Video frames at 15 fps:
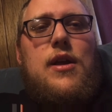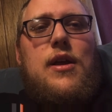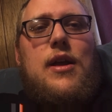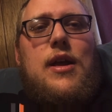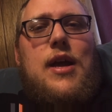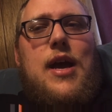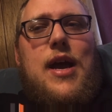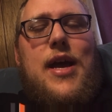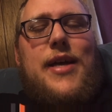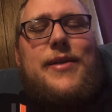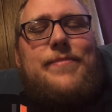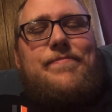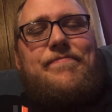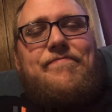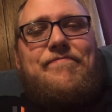
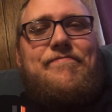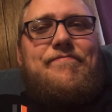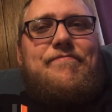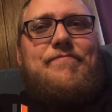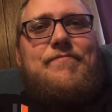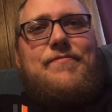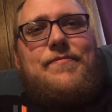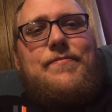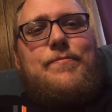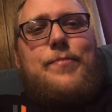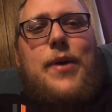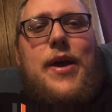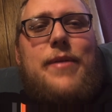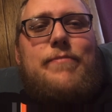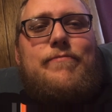
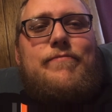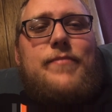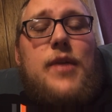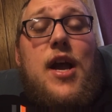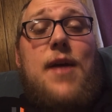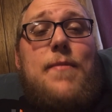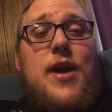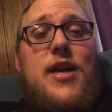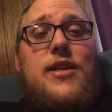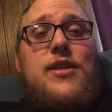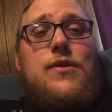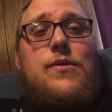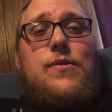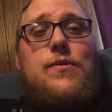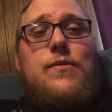But I might
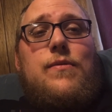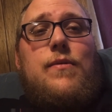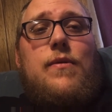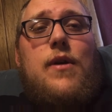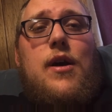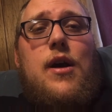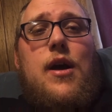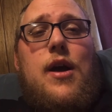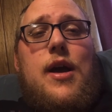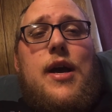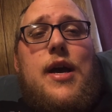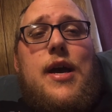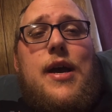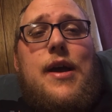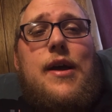do
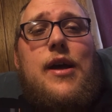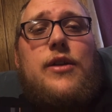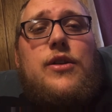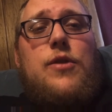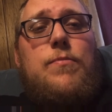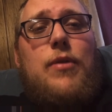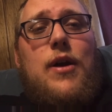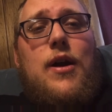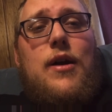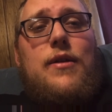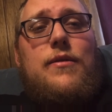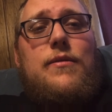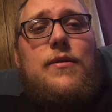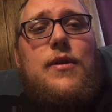a two-part